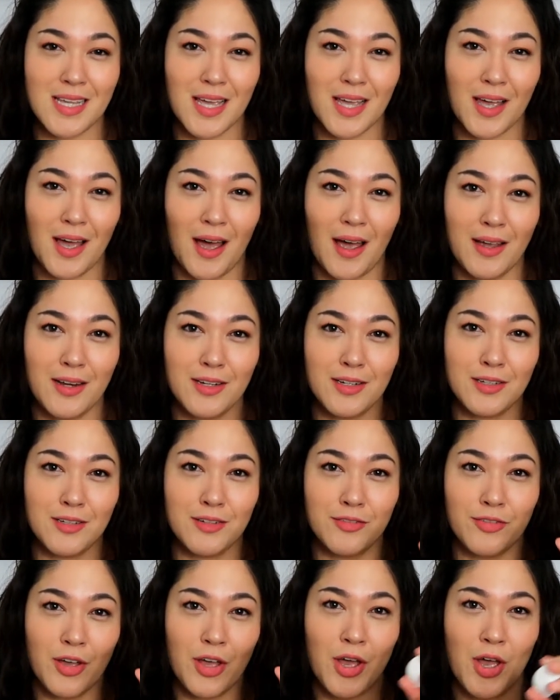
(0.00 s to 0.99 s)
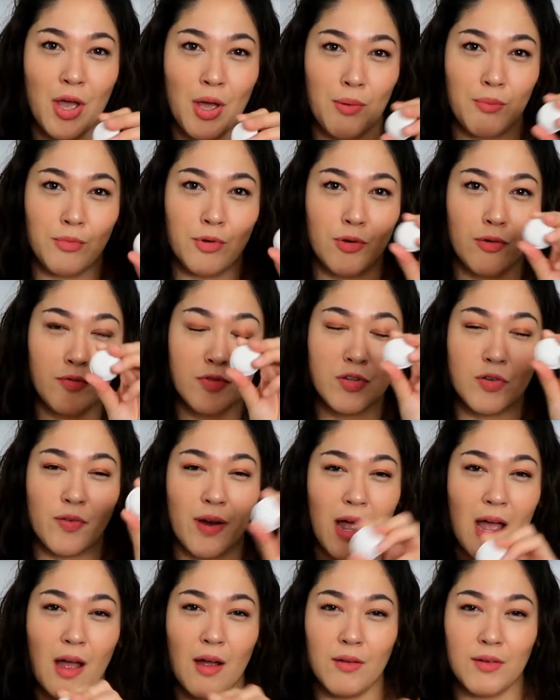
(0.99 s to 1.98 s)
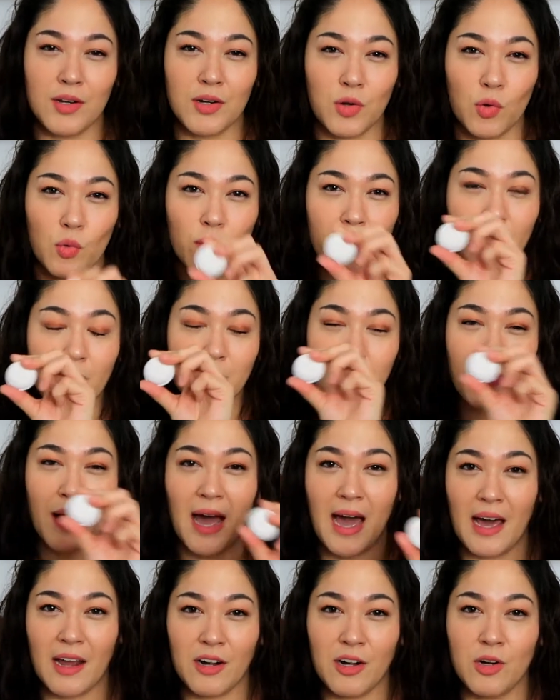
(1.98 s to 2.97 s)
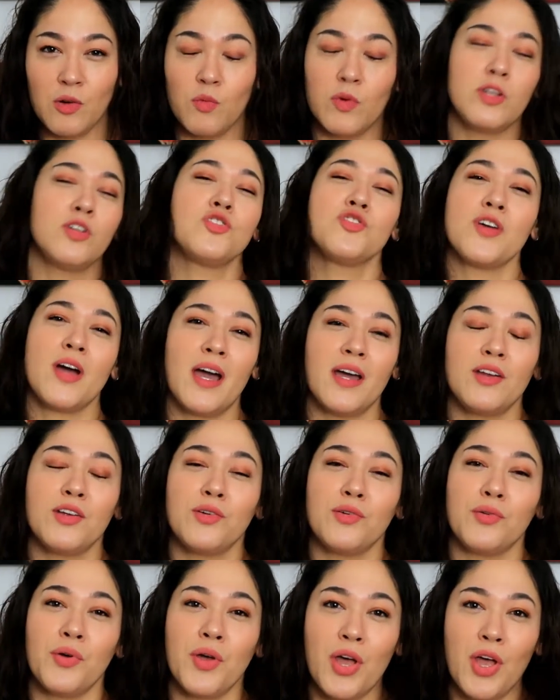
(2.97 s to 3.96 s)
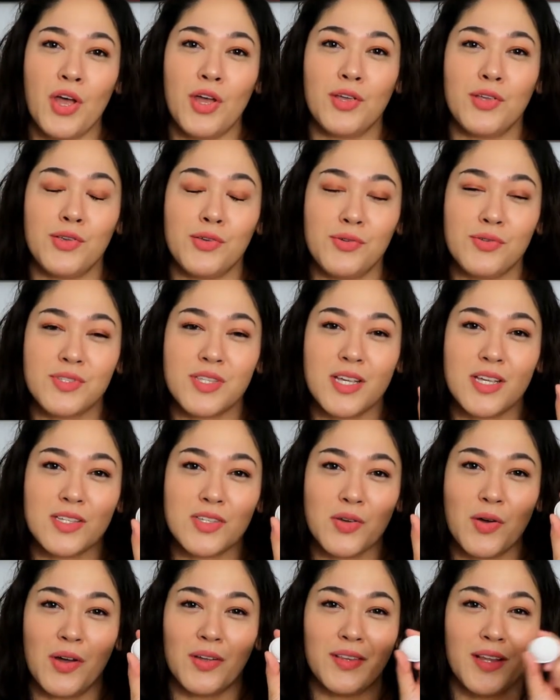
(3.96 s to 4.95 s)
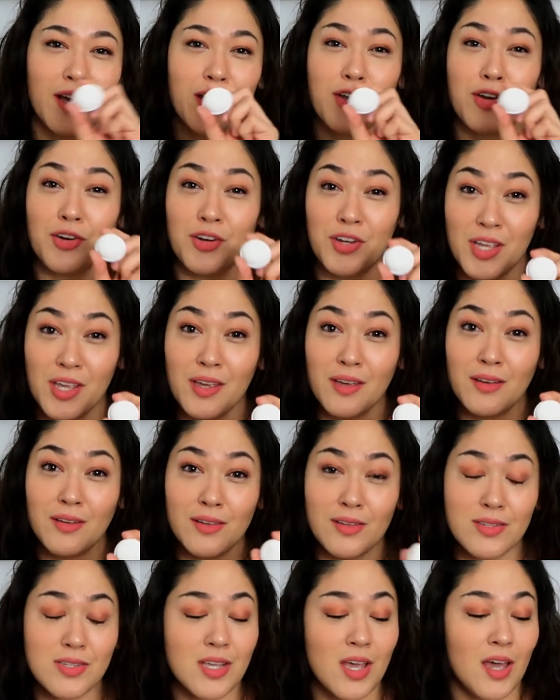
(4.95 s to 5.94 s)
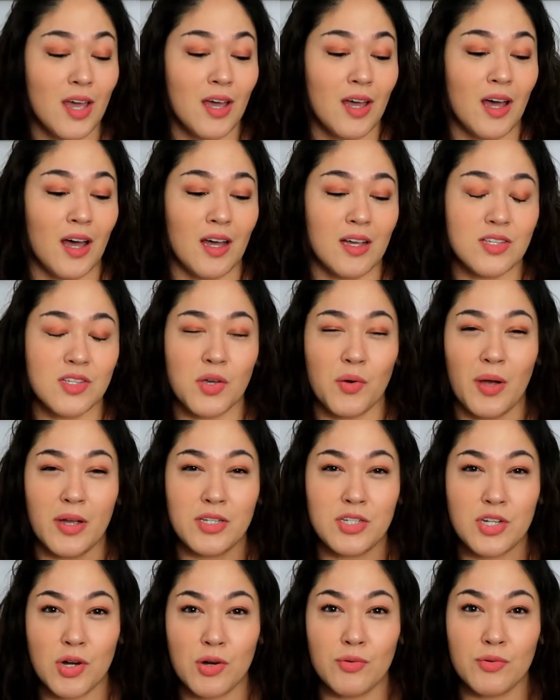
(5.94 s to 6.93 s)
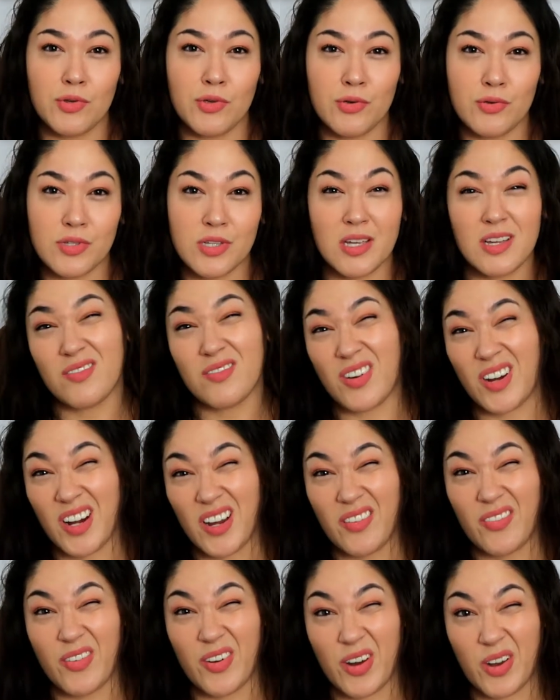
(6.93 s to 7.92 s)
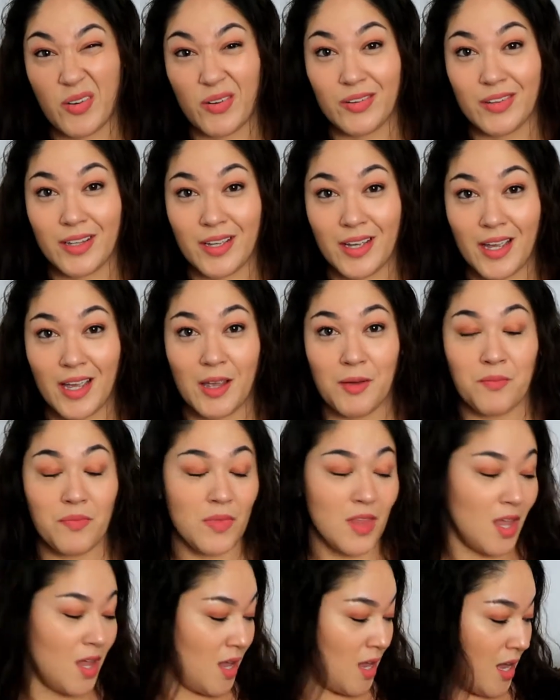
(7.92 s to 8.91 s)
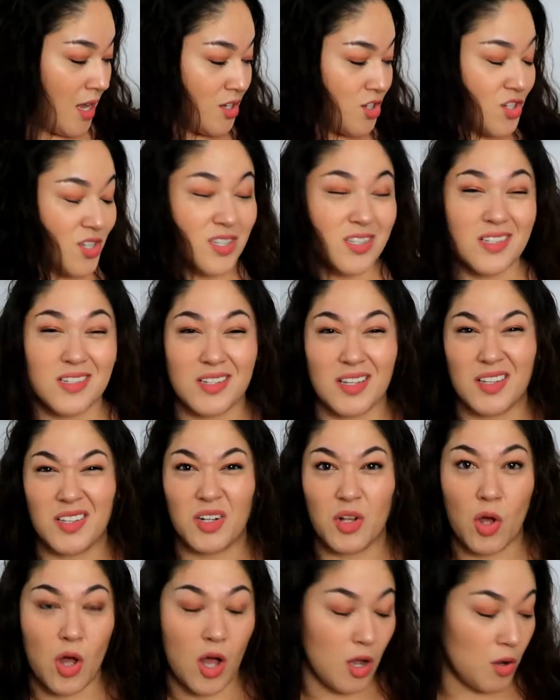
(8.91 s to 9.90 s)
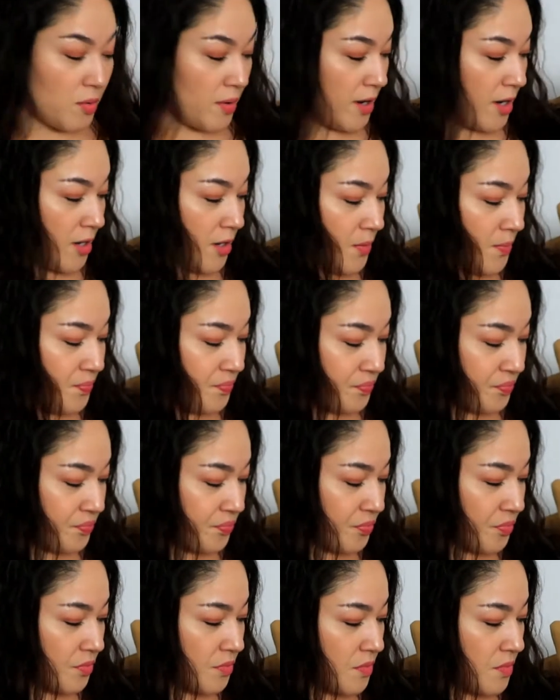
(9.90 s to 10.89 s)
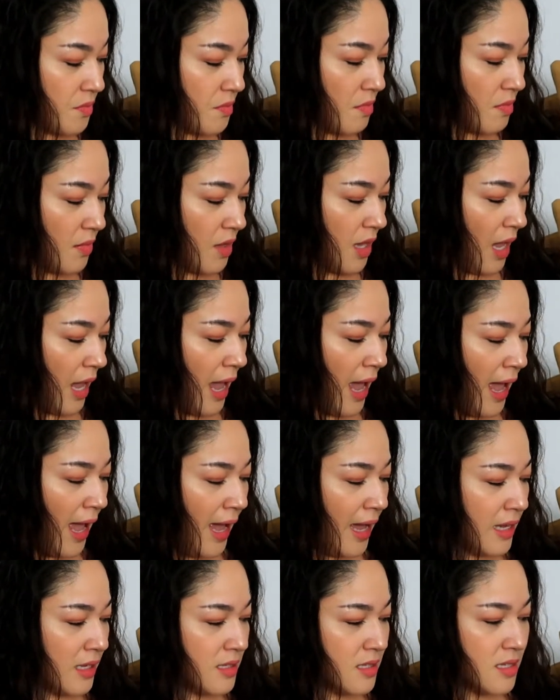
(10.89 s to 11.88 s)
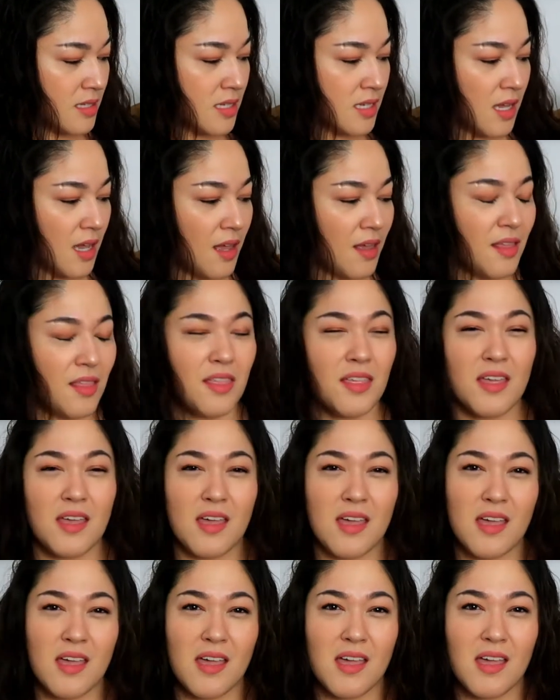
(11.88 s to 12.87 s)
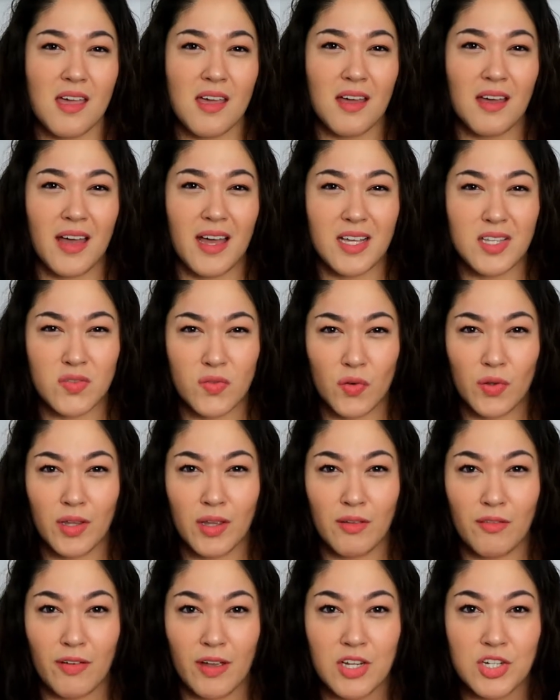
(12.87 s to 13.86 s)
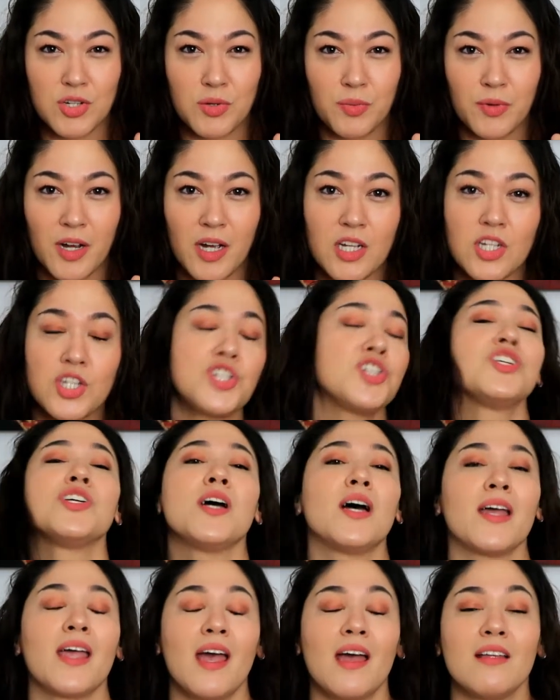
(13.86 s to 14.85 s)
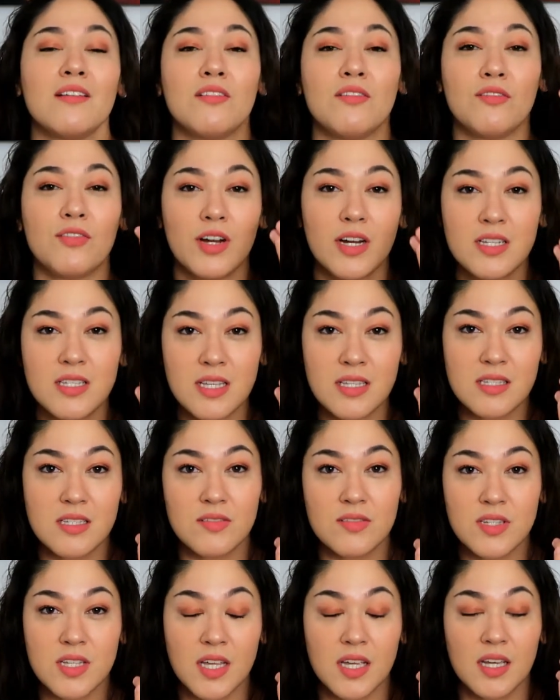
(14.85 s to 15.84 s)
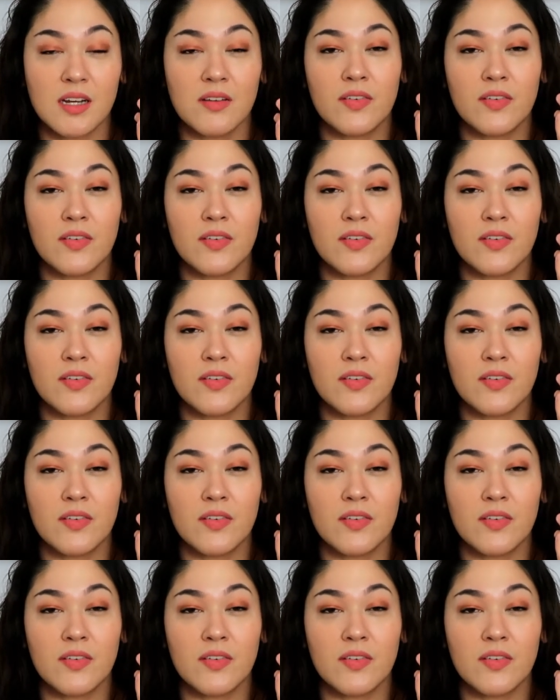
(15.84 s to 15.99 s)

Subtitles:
It kind of moves around in a weird pattern when you try to use this on like your heels. So I don't use very frequently. It's just a little awkward. And the exfoliating facial brush, again, very sensitive skin.